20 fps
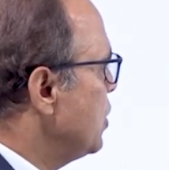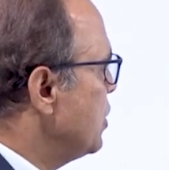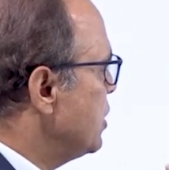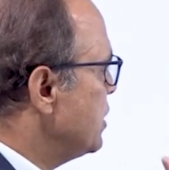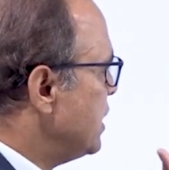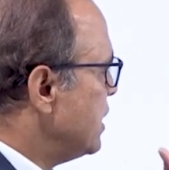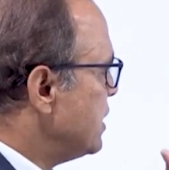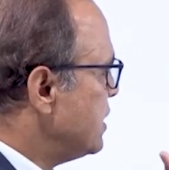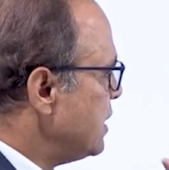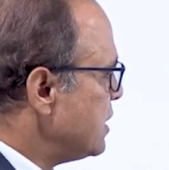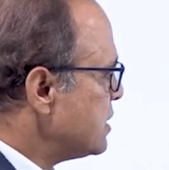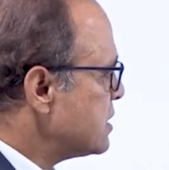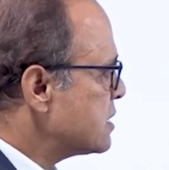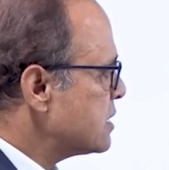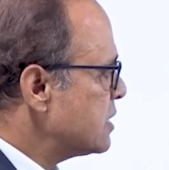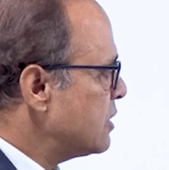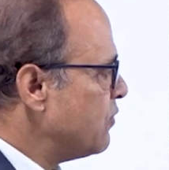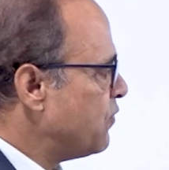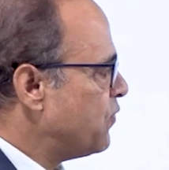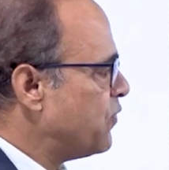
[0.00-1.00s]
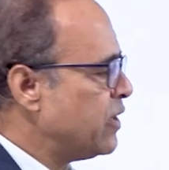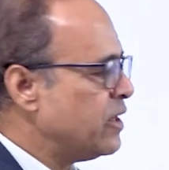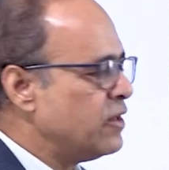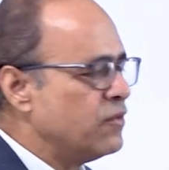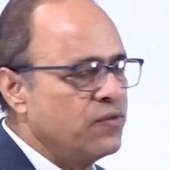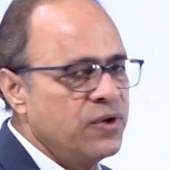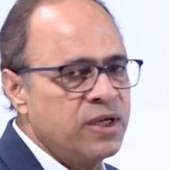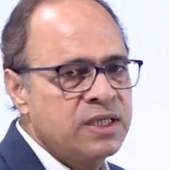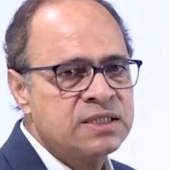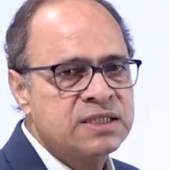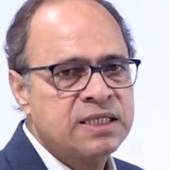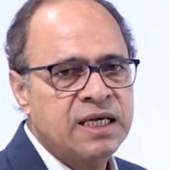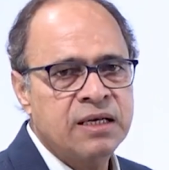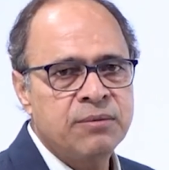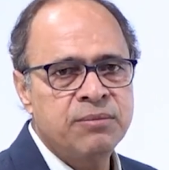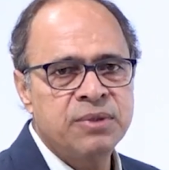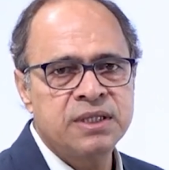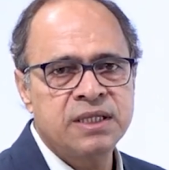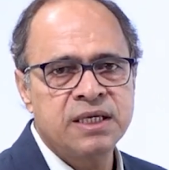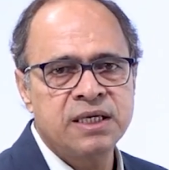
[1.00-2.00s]
that yes, different ways can
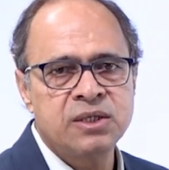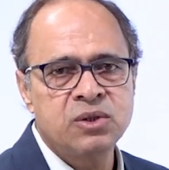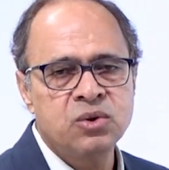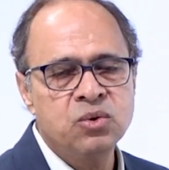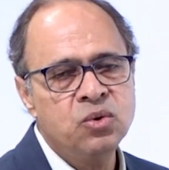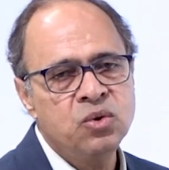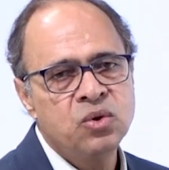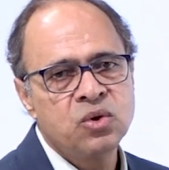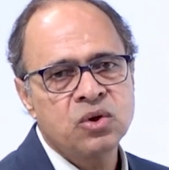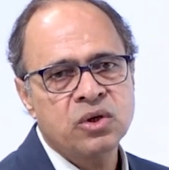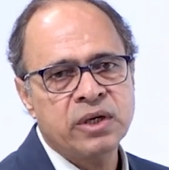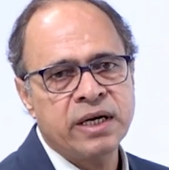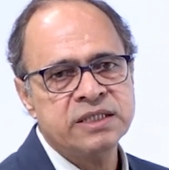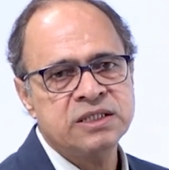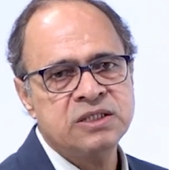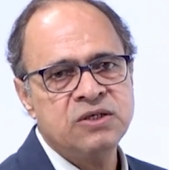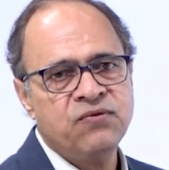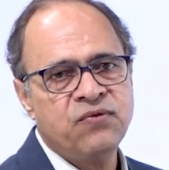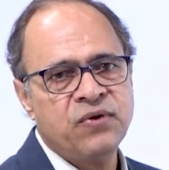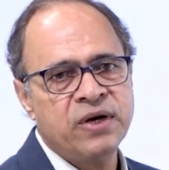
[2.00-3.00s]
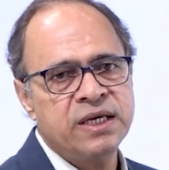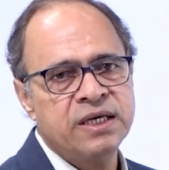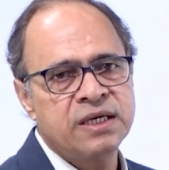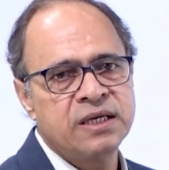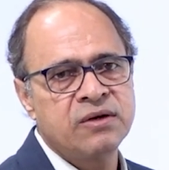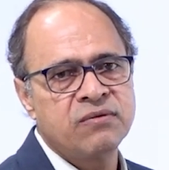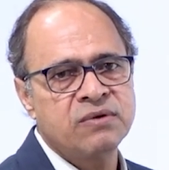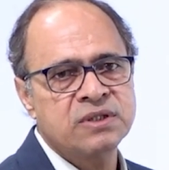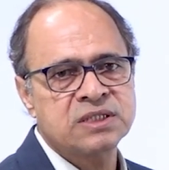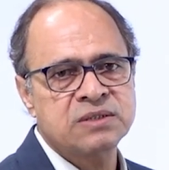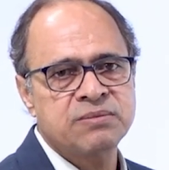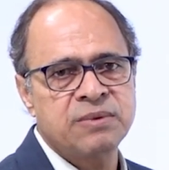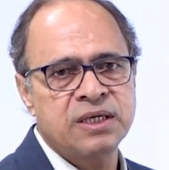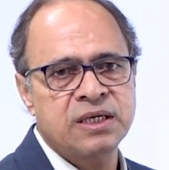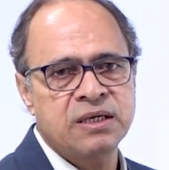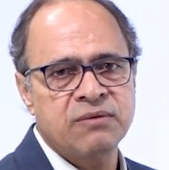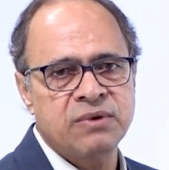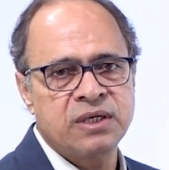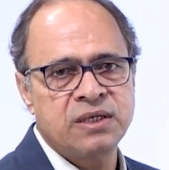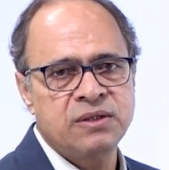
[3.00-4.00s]
be there to classify investment
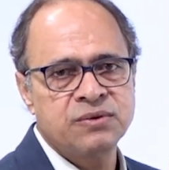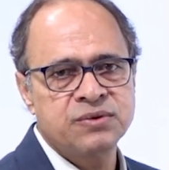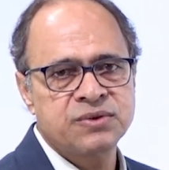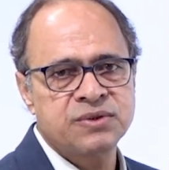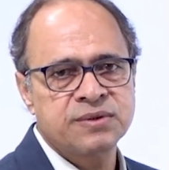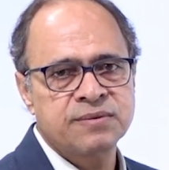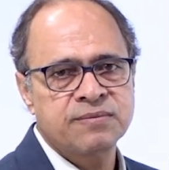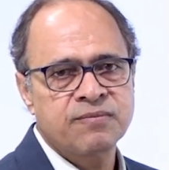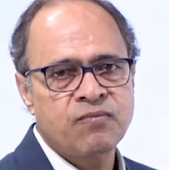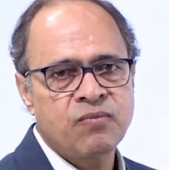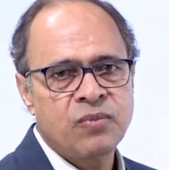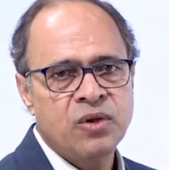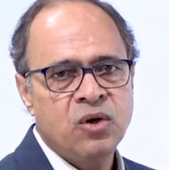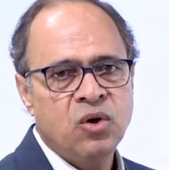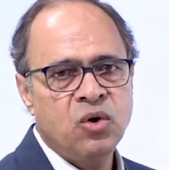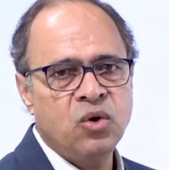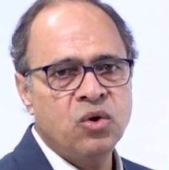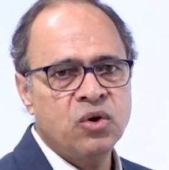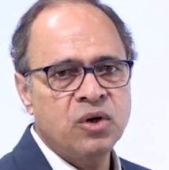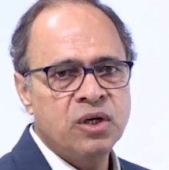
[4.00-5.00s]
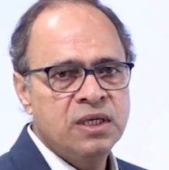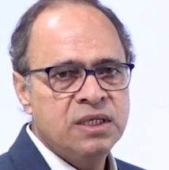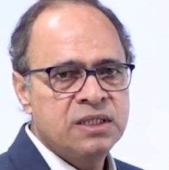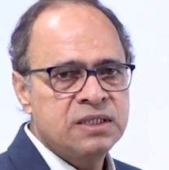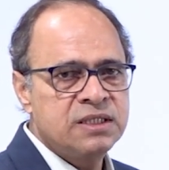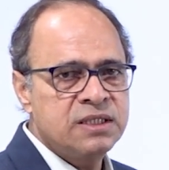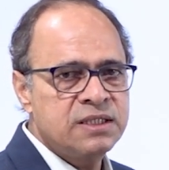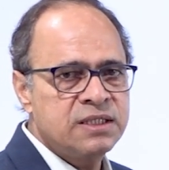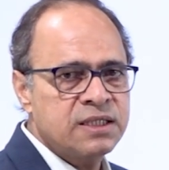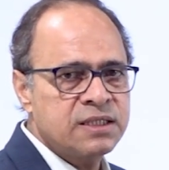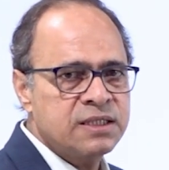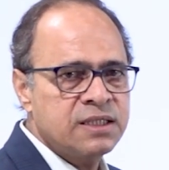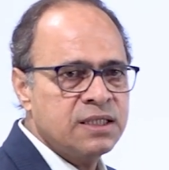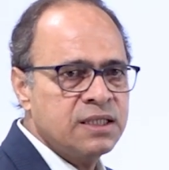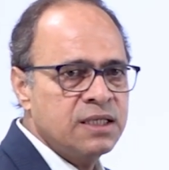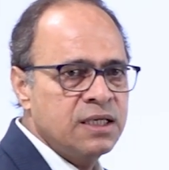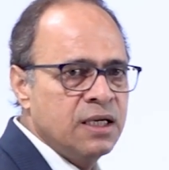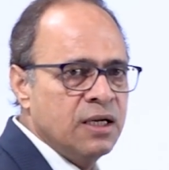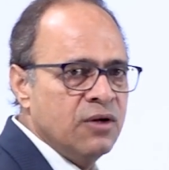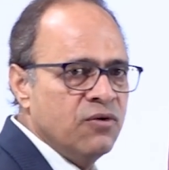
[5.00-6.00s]
avenues. Or these are
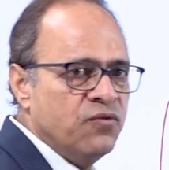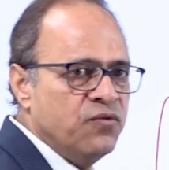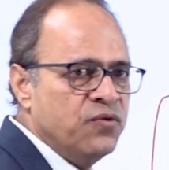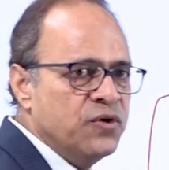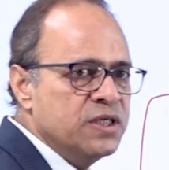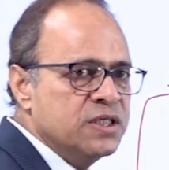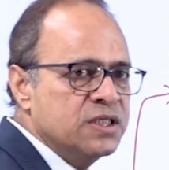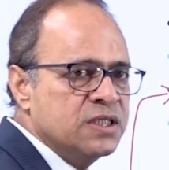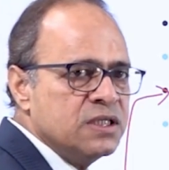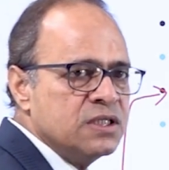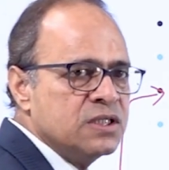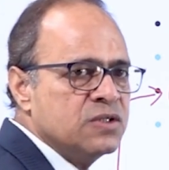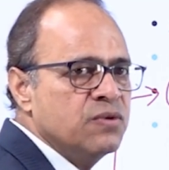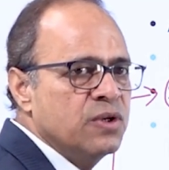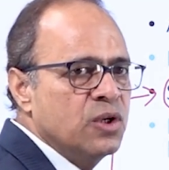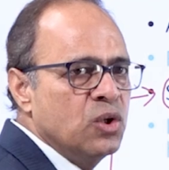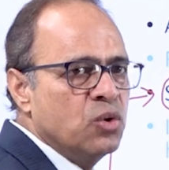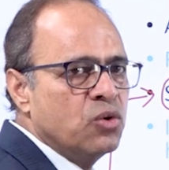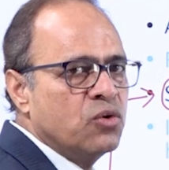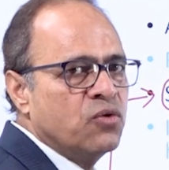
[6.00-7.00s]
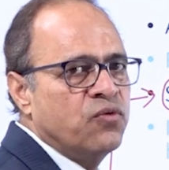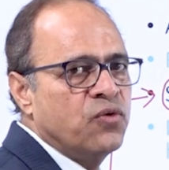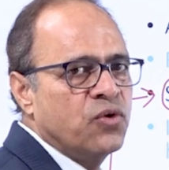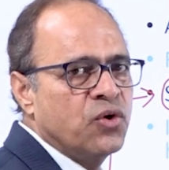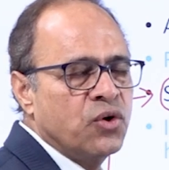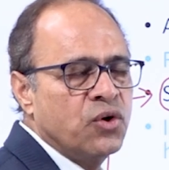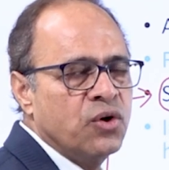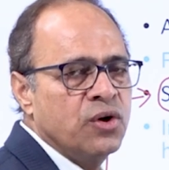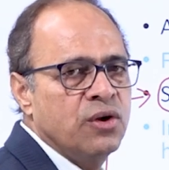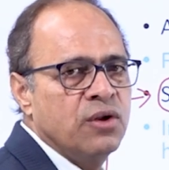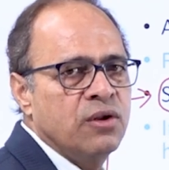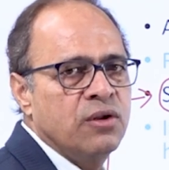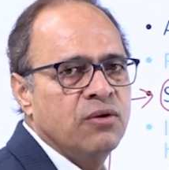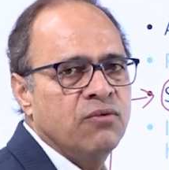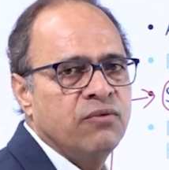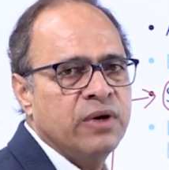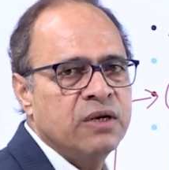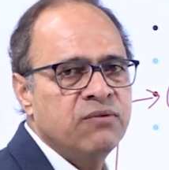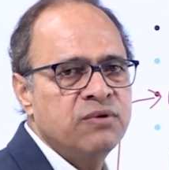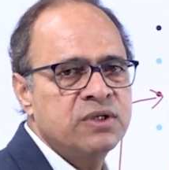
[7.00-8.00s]
the features we look for
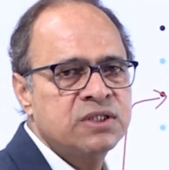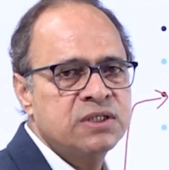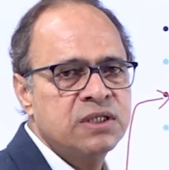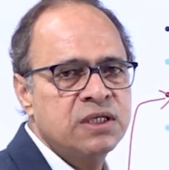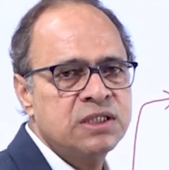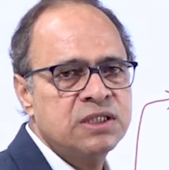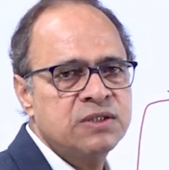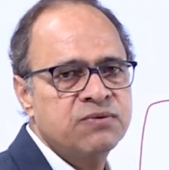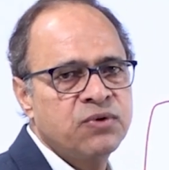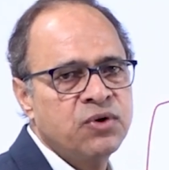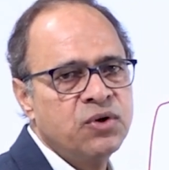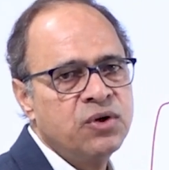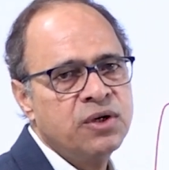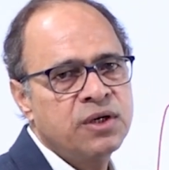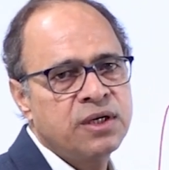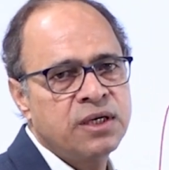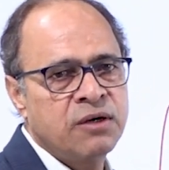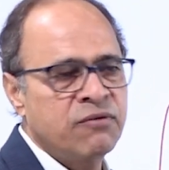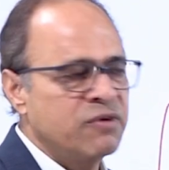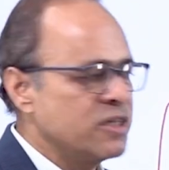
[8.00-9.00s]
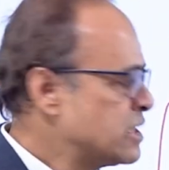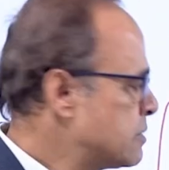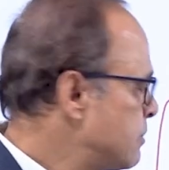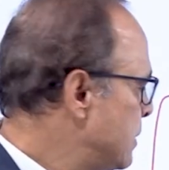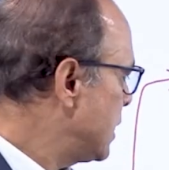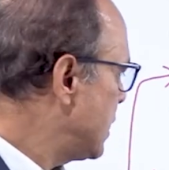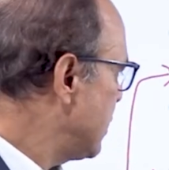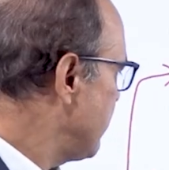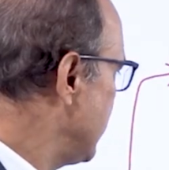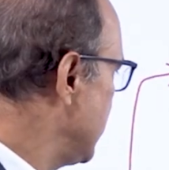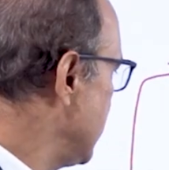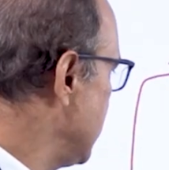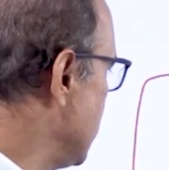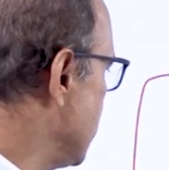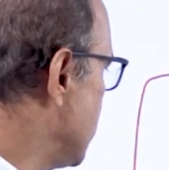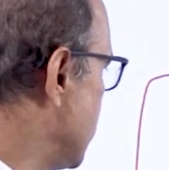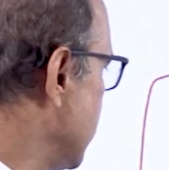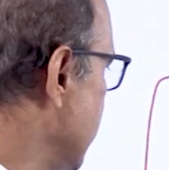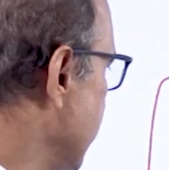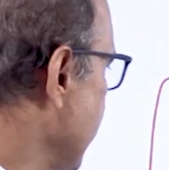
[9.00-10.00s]
when we search for investment
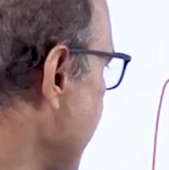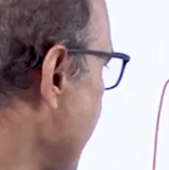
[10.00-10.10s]
avenues.